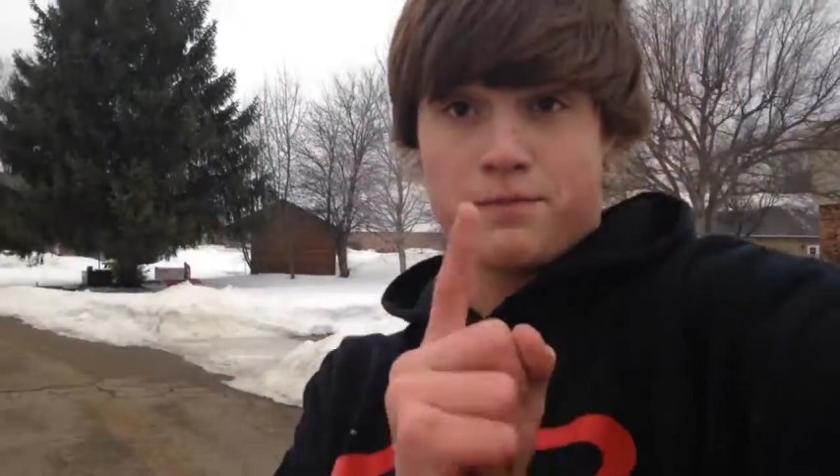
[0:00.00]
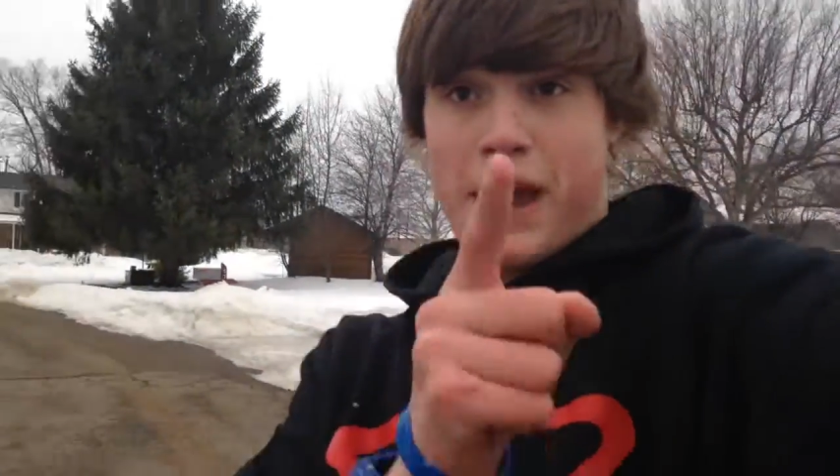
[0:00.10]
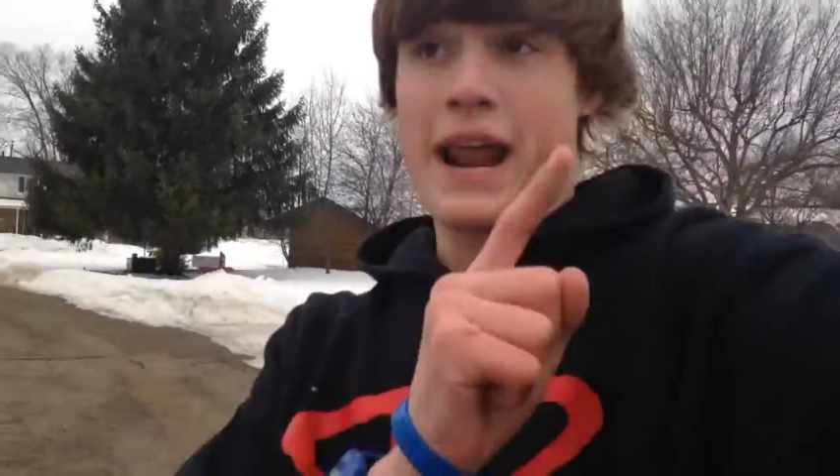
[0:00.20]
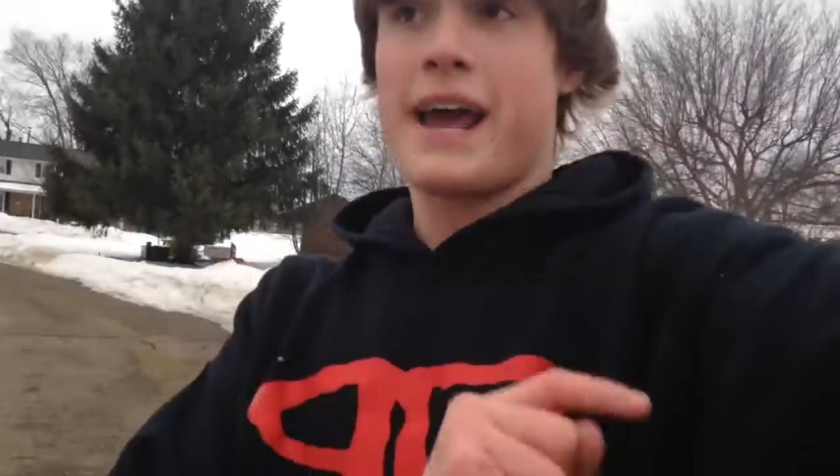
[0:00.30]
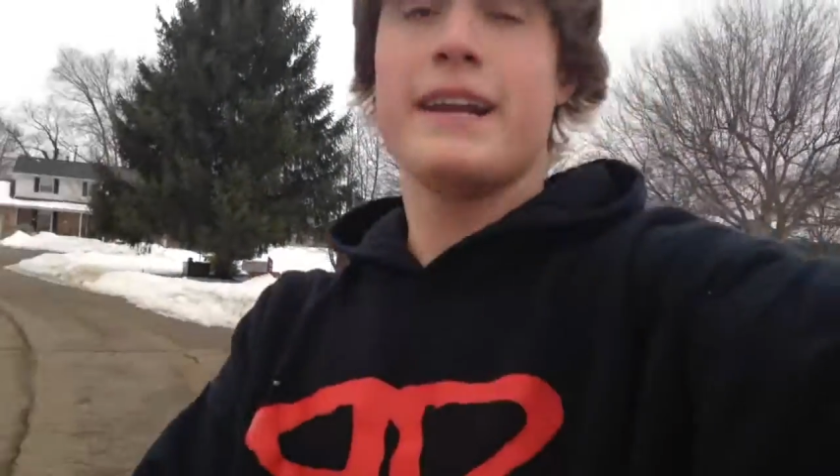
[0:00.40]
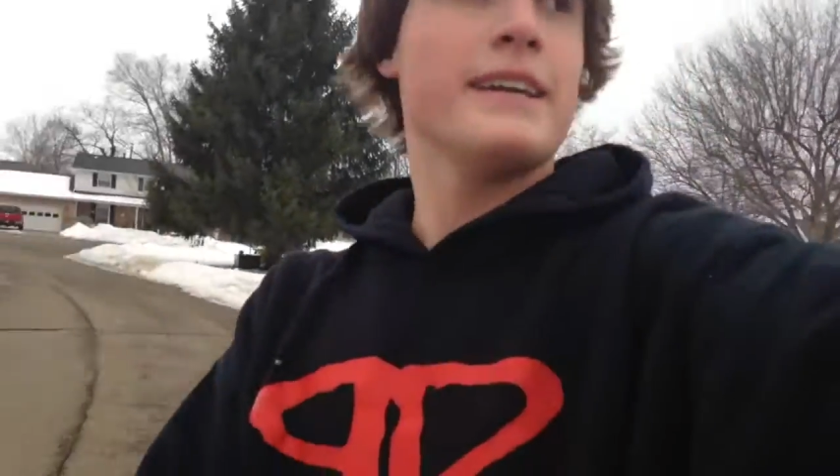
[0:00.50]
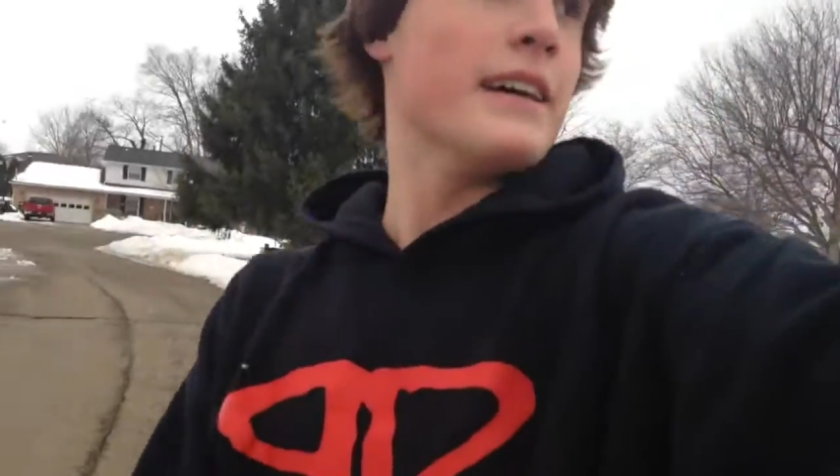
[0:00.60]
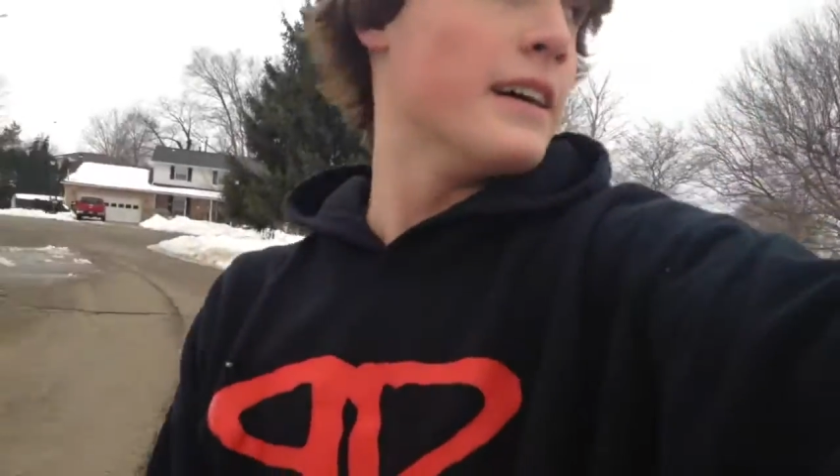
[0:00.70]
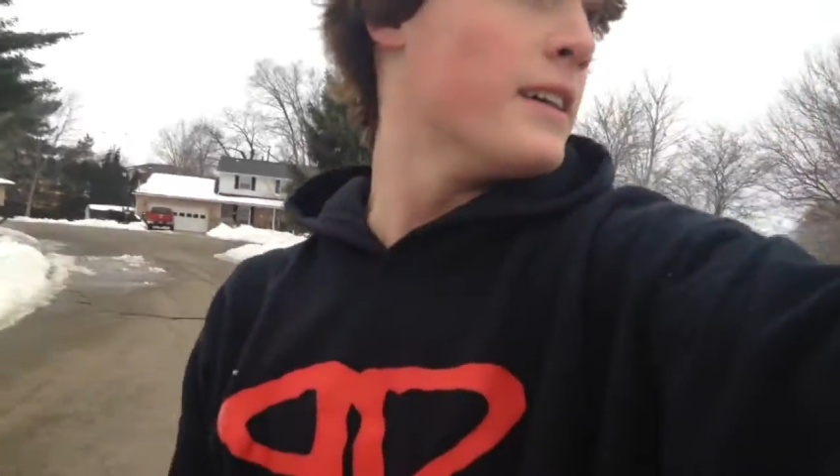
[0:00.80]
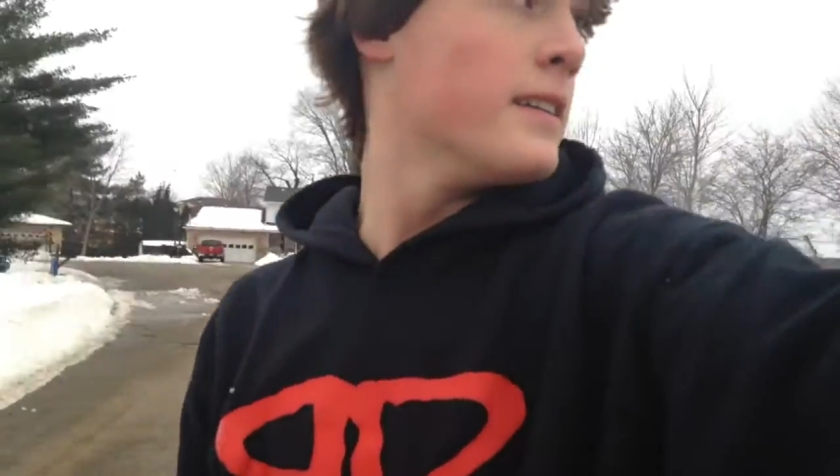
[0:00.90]
bad
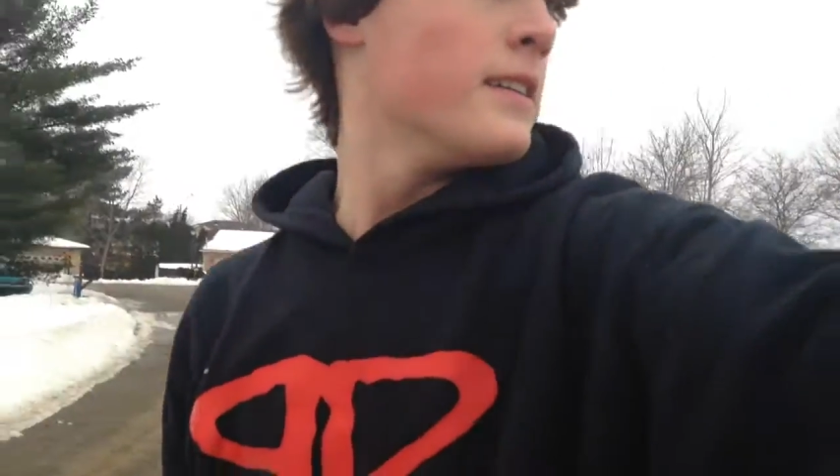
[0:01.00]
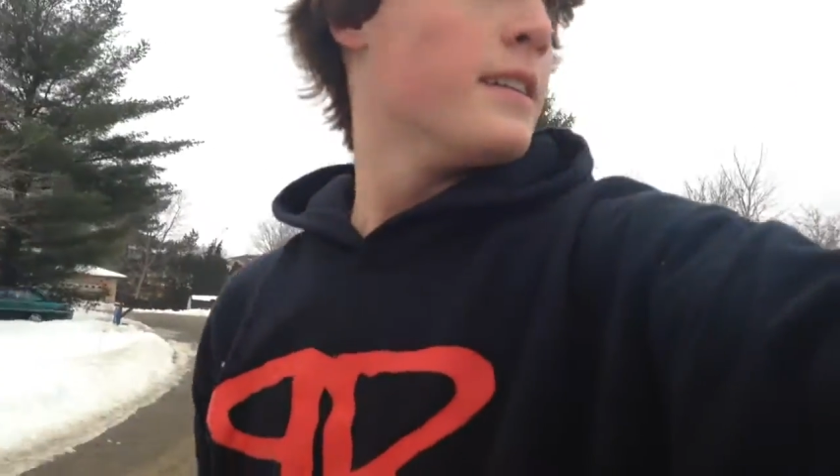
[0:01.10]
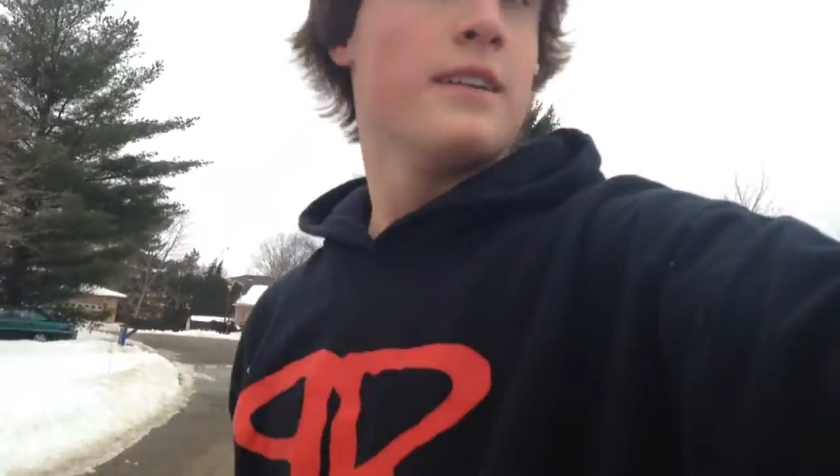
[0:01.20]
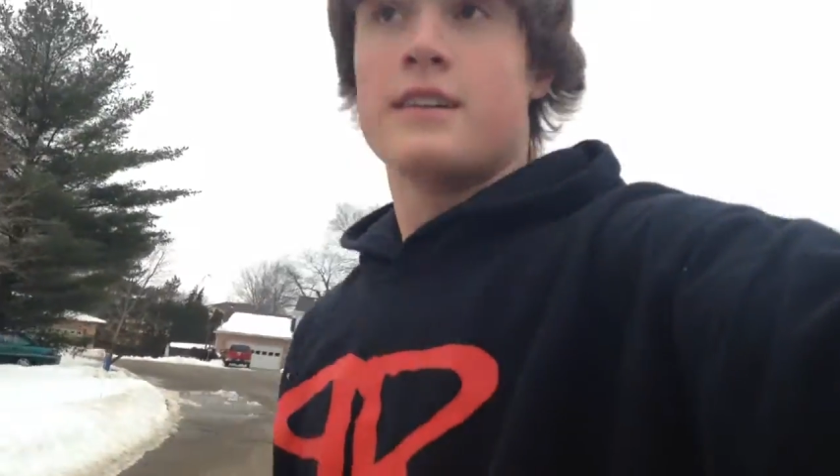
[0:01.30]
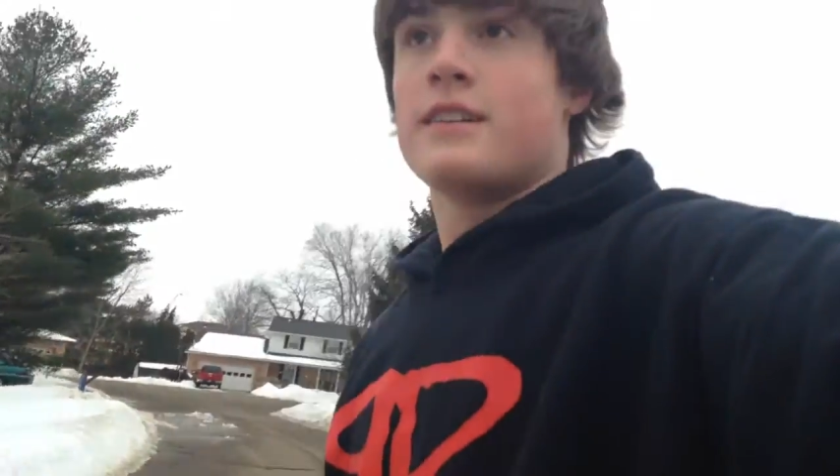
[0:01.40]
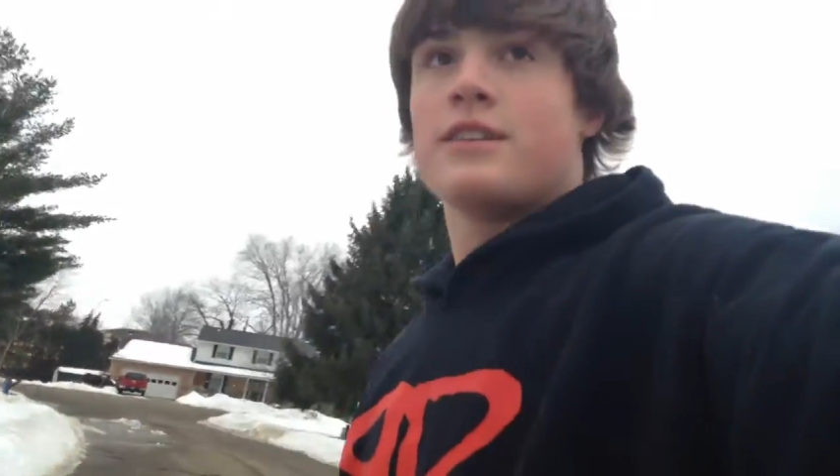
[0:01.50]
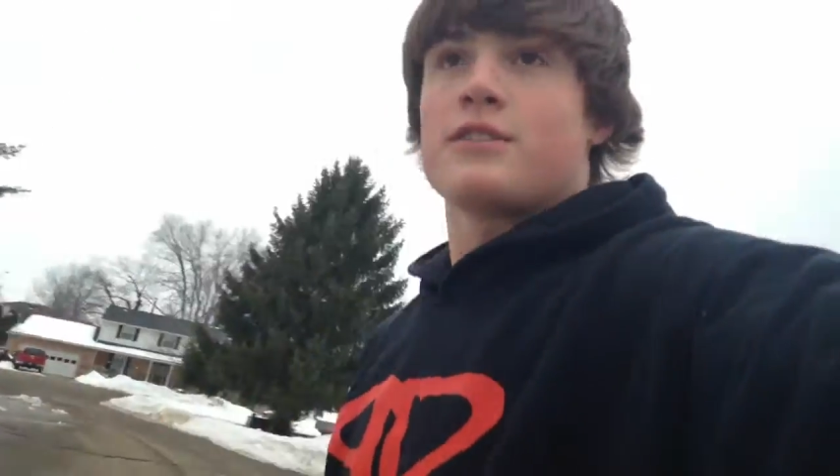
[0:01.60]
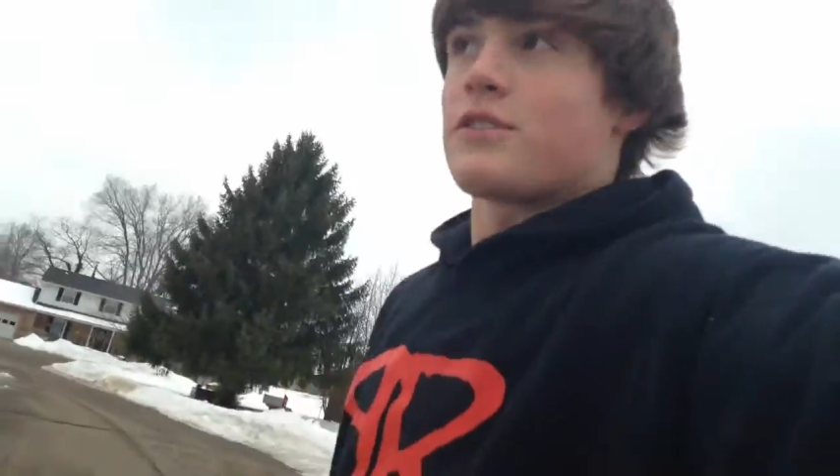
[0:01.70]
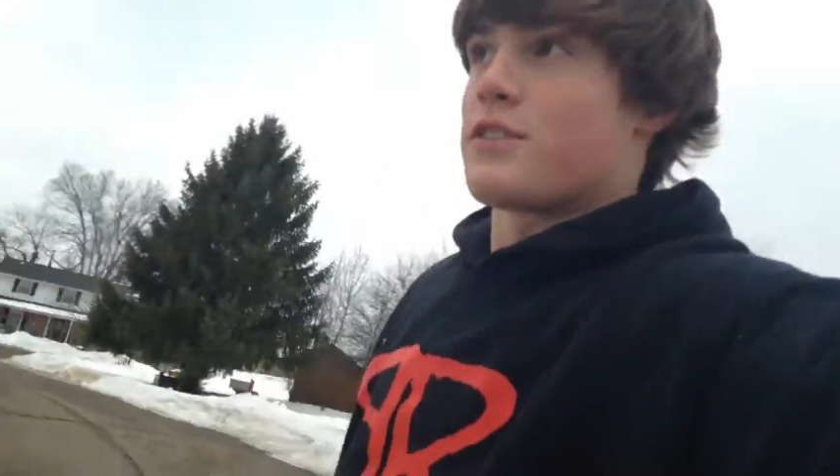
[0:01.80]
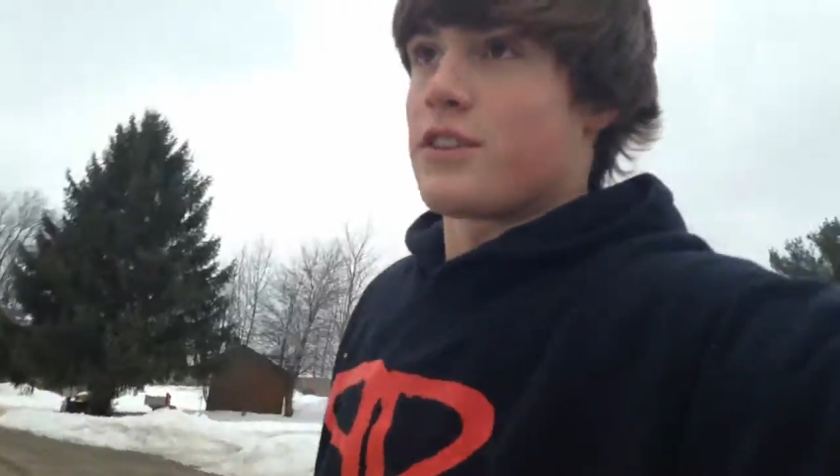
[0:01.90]
idea.
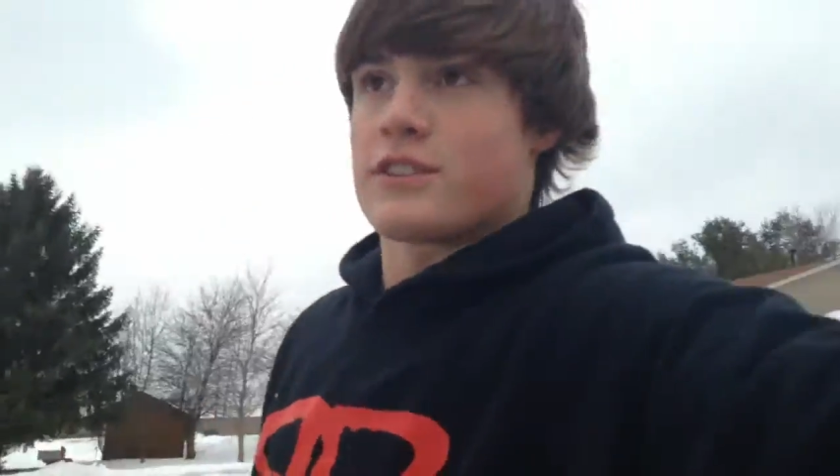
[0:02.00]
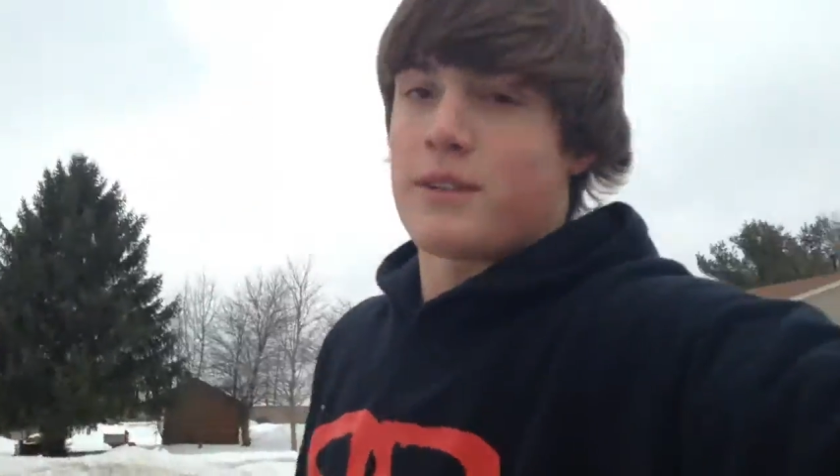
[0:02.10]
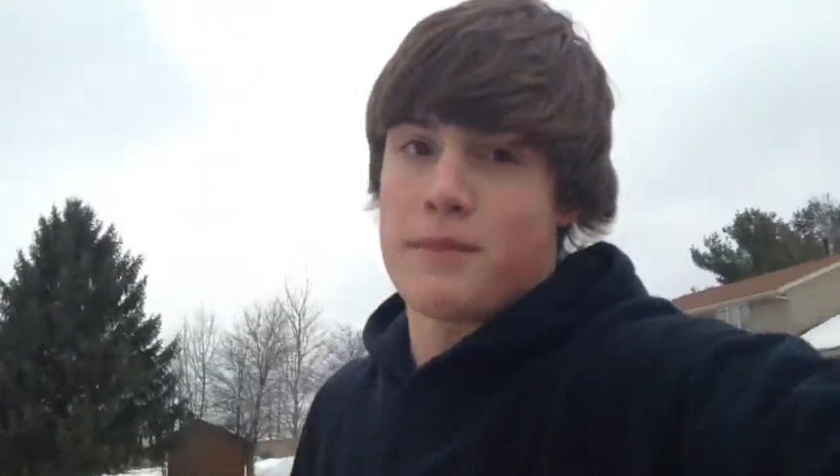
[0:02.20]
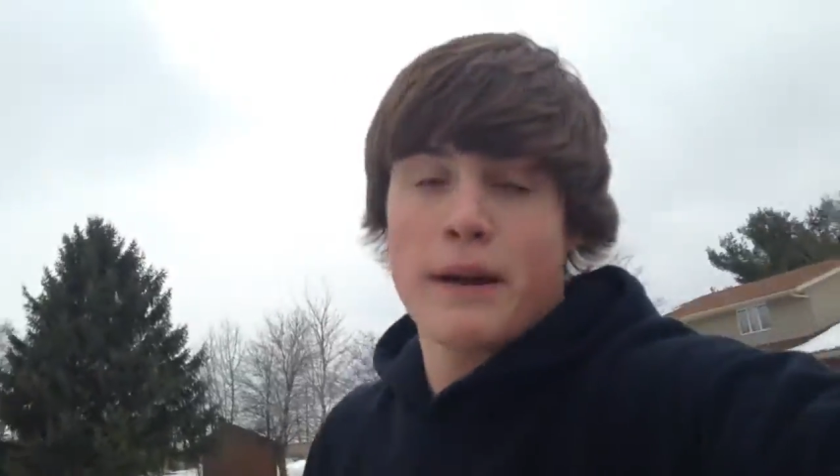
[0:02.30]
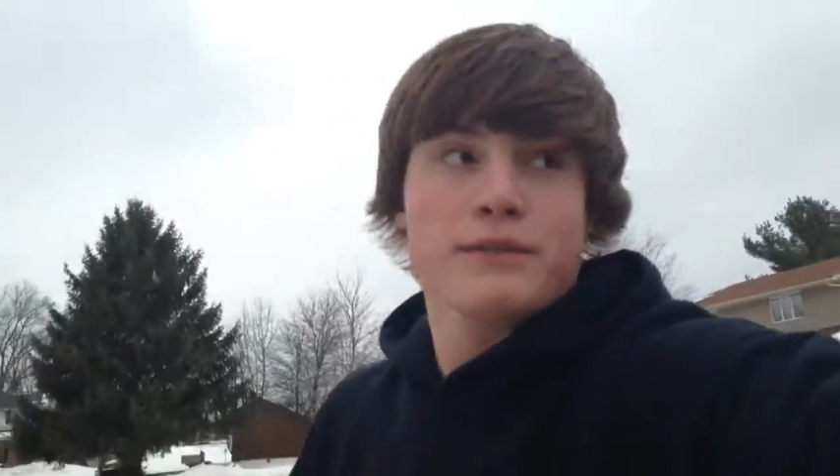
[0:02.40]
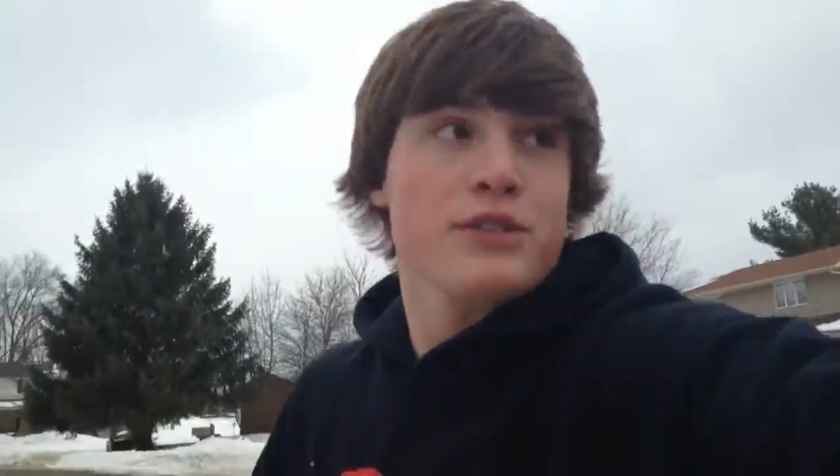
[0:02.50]
Sometimes